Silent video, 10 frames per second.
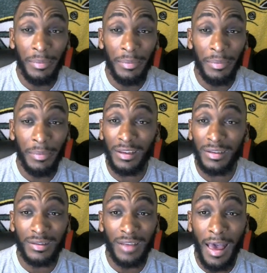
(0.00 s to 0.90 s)
and
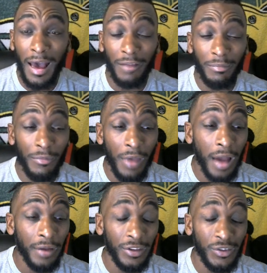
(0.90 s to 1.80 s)
it's out
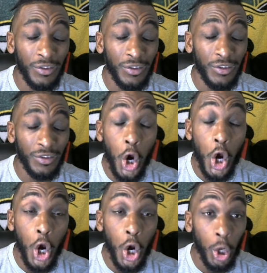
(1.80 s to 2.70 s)
of this
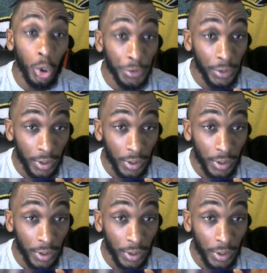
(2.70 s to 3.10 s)
world.